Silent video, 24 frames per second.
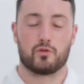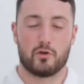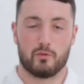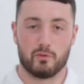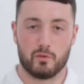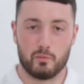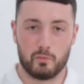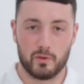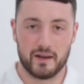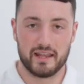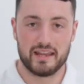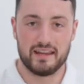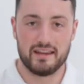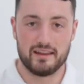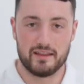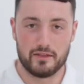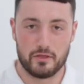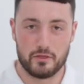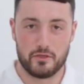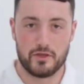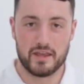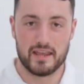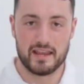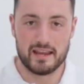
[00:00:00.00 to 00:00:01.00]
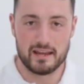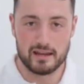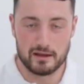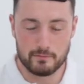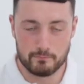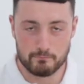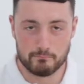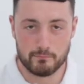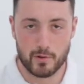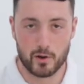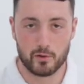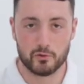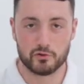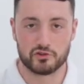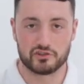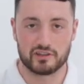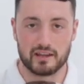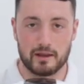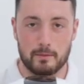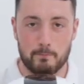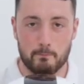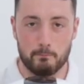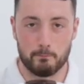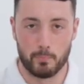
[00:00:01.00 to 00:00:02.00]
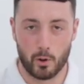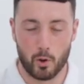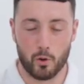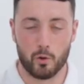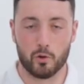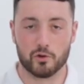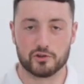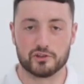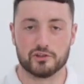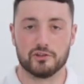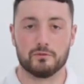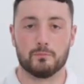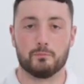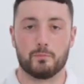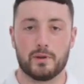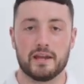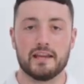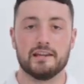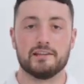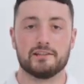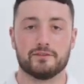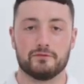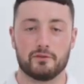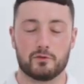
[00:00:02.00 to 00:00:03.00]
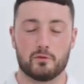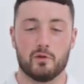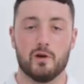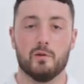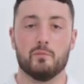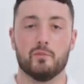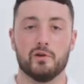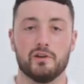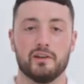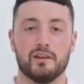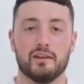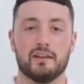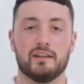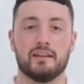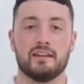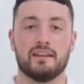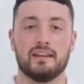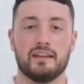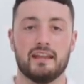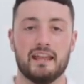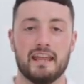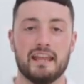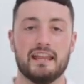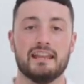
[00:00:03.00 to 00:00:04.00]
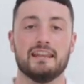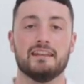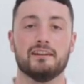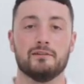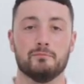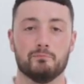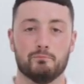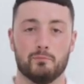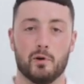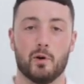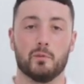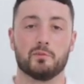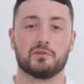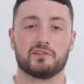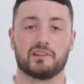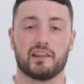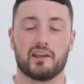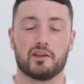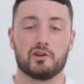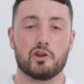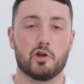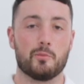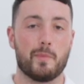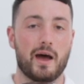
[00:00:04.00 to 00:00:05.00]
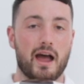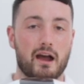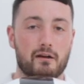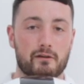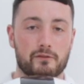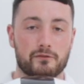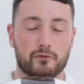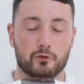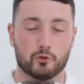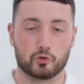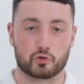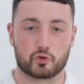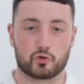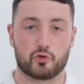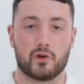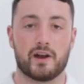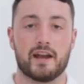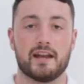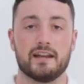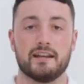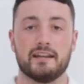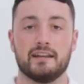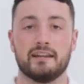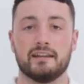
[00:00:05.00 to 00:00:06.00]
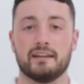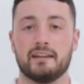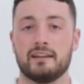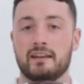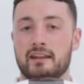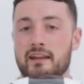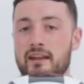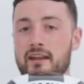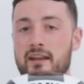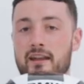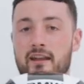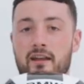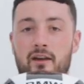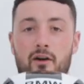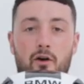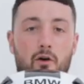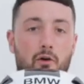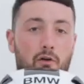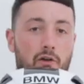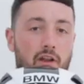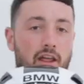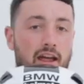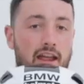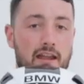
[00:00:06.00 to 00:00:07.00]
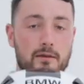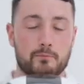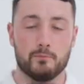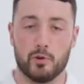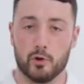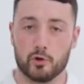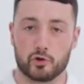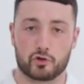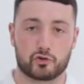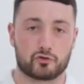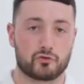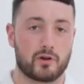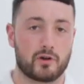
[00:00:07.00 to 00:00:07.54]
Probably the most important piece of equipment in bobsleigh, no matter if you're training on a push